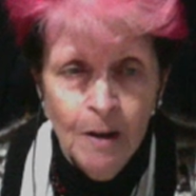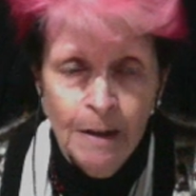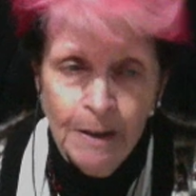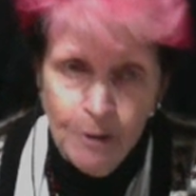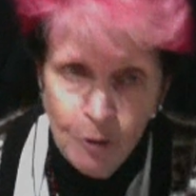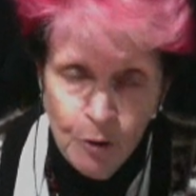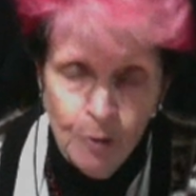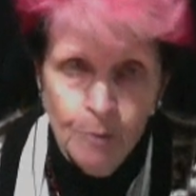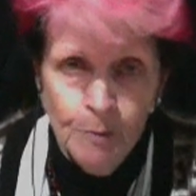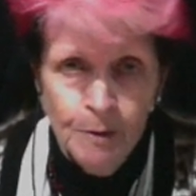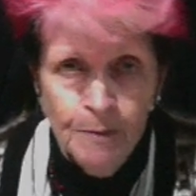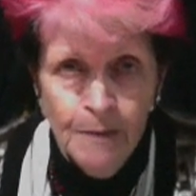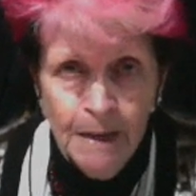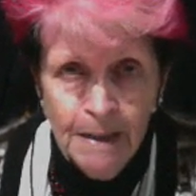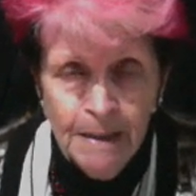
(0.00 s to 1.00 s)
in terms of
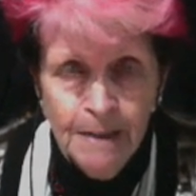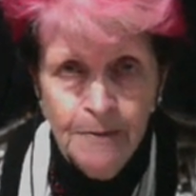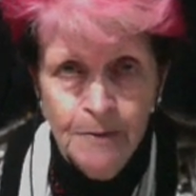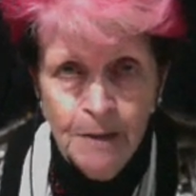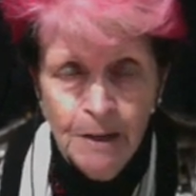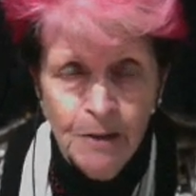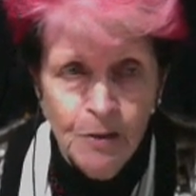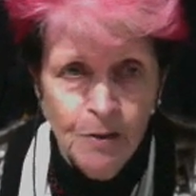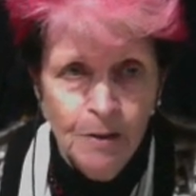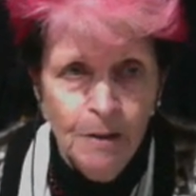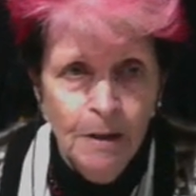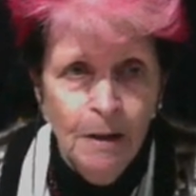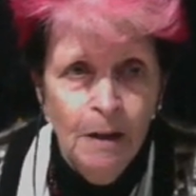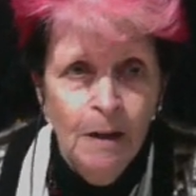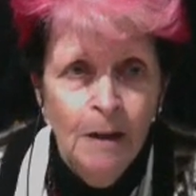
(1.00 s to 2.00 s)
that definition.
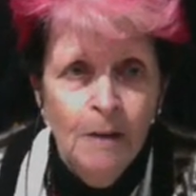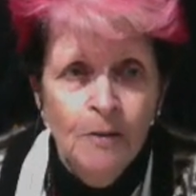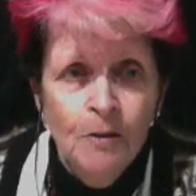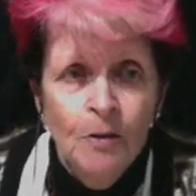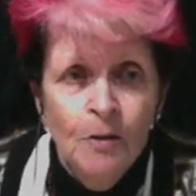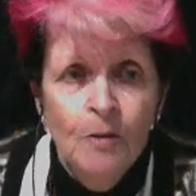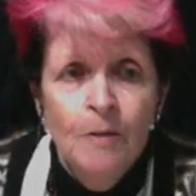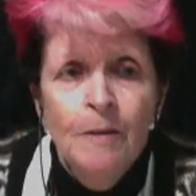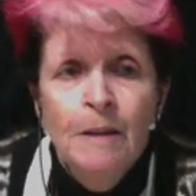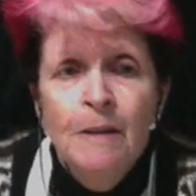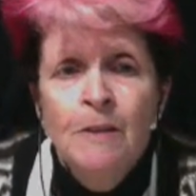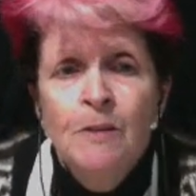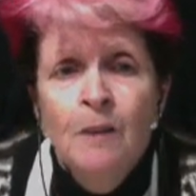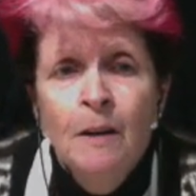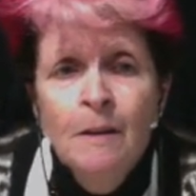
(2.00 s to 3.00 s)
So the
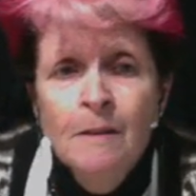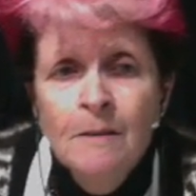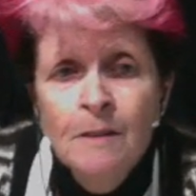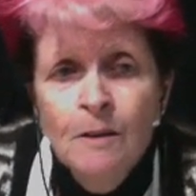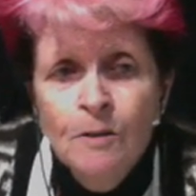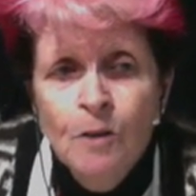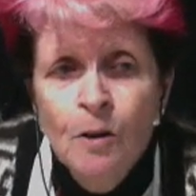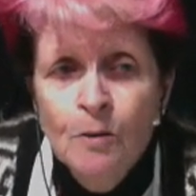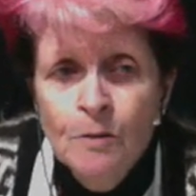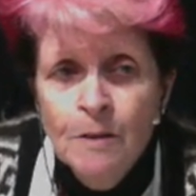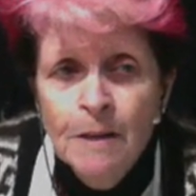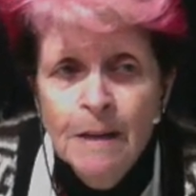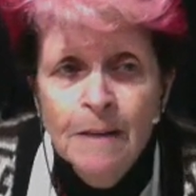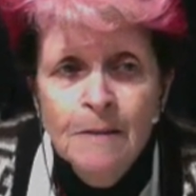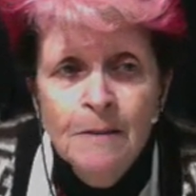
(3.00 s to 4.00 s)
design style
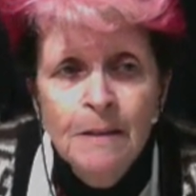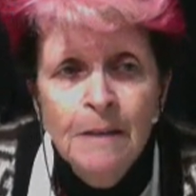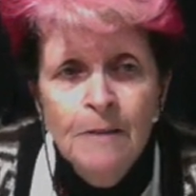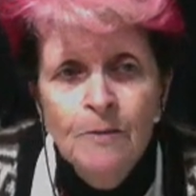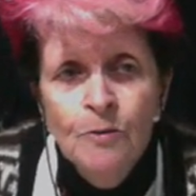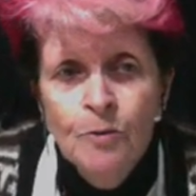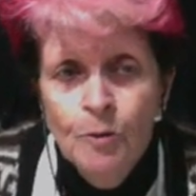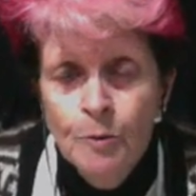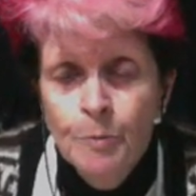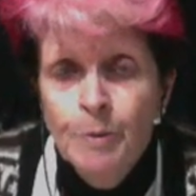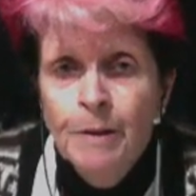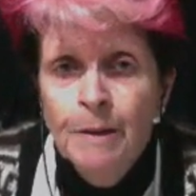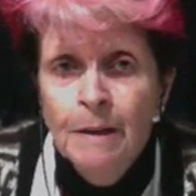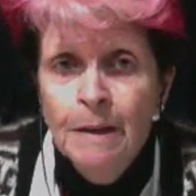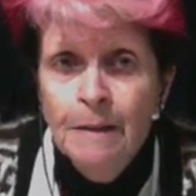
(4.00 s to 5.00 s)
context is
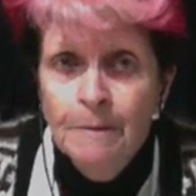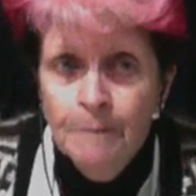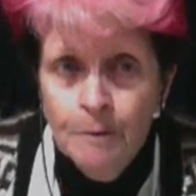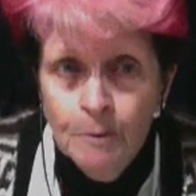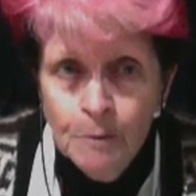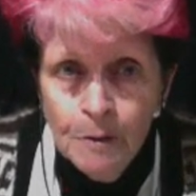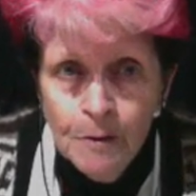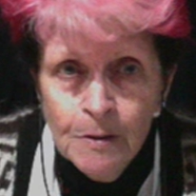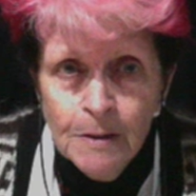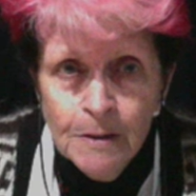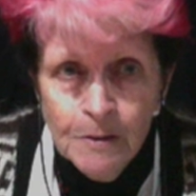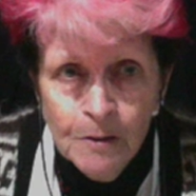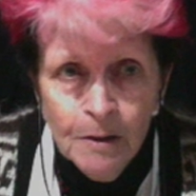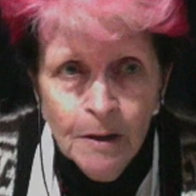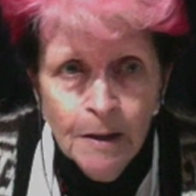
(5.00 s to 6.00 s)
European influence
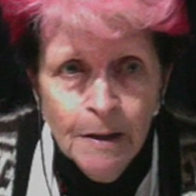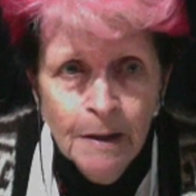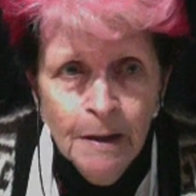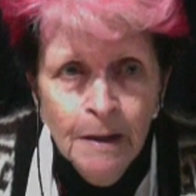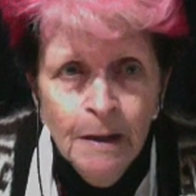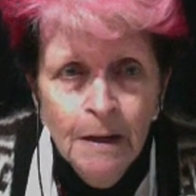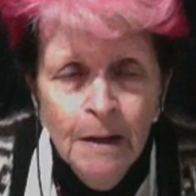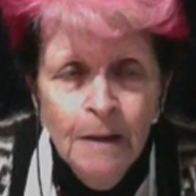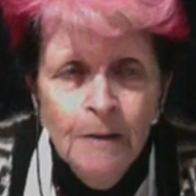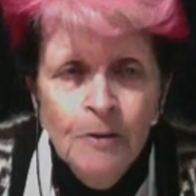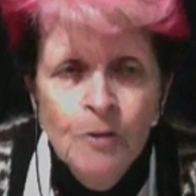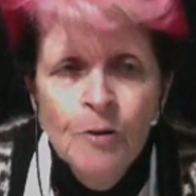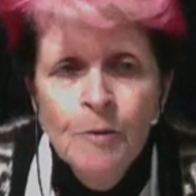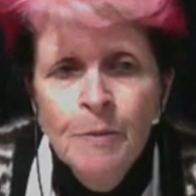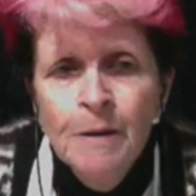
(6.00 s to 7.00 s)
design.
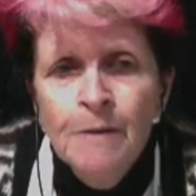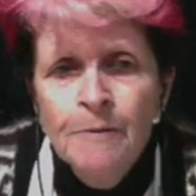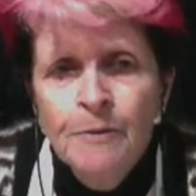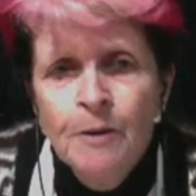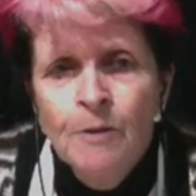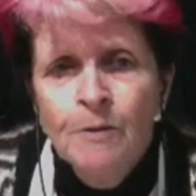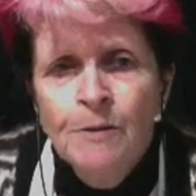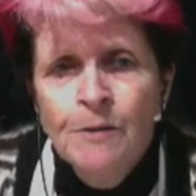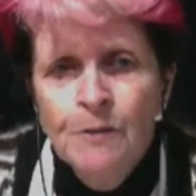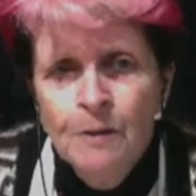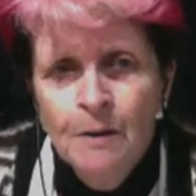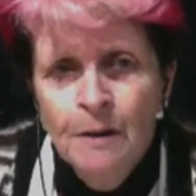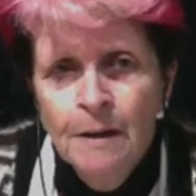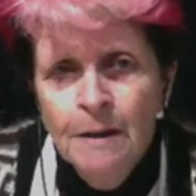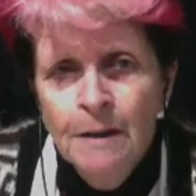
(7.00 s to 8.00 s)
European floral
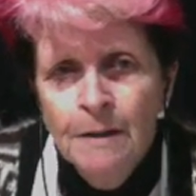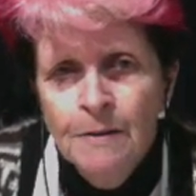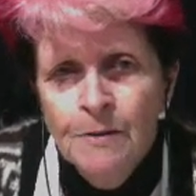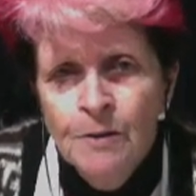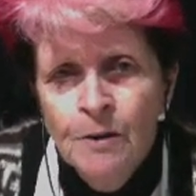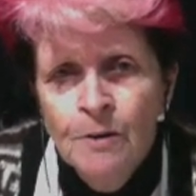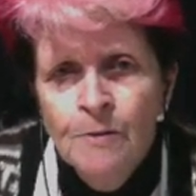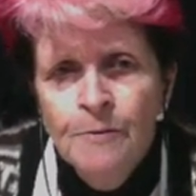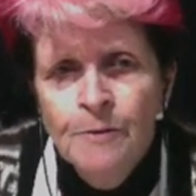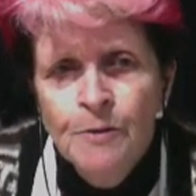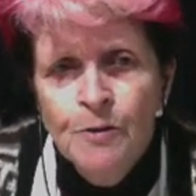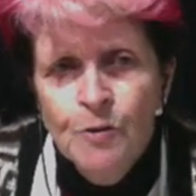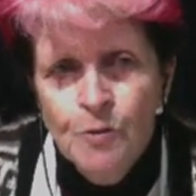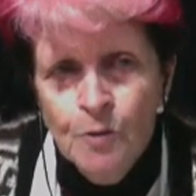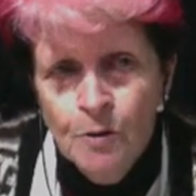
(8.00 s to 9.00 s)
design is known for
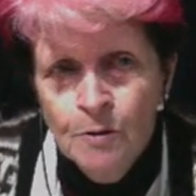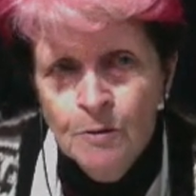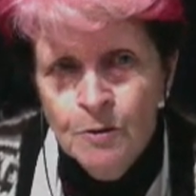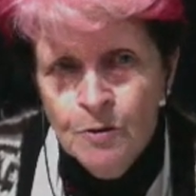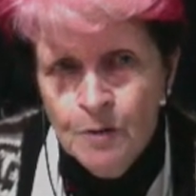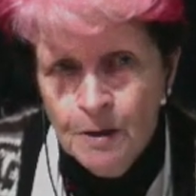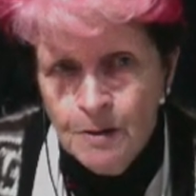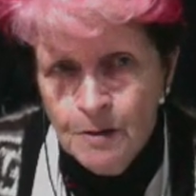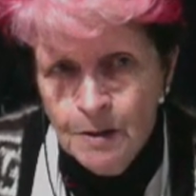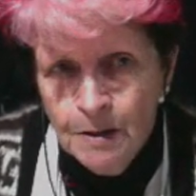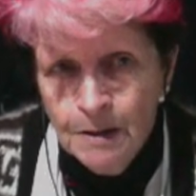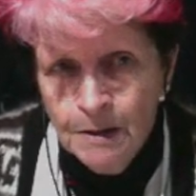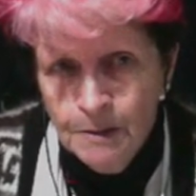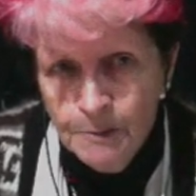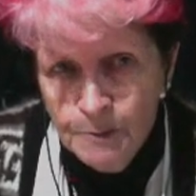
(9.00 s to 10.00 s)
strong structure
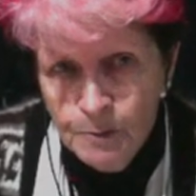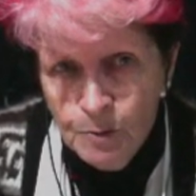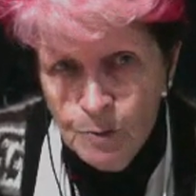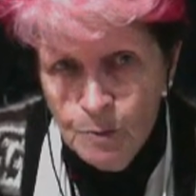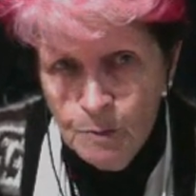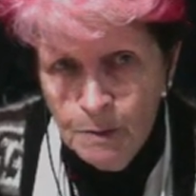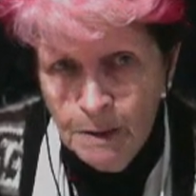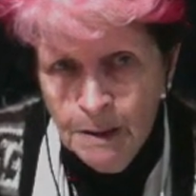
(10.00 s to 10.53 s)
and form,